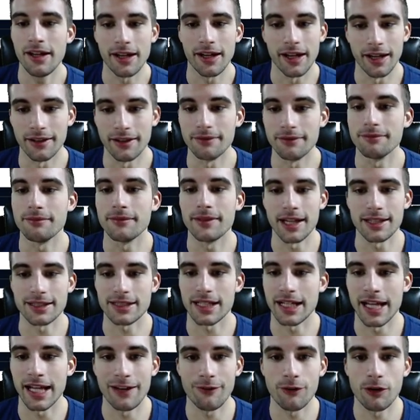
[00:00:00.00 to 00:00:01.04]
And yes,
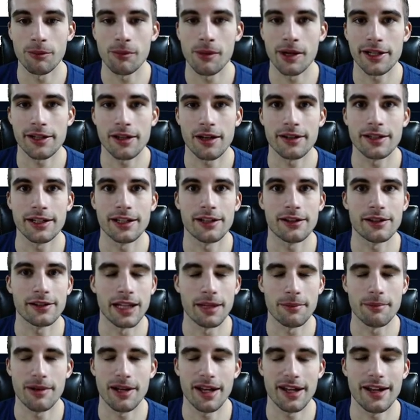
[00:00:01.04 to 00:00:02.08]
I have won money on here, and
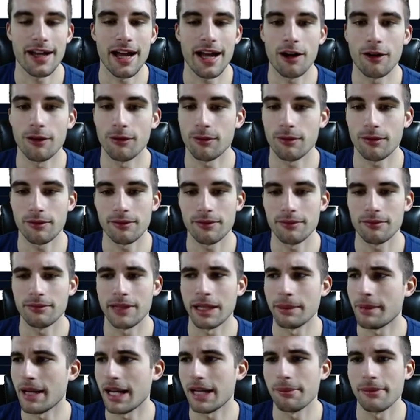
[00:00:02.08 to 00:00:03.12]
they
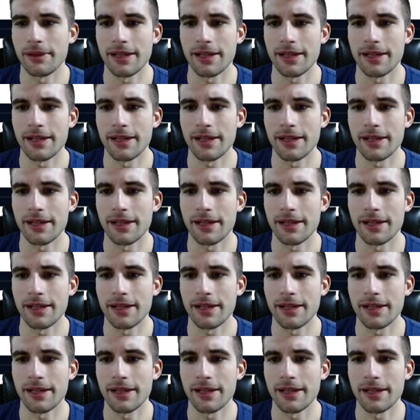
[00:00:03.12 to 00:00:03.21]
paid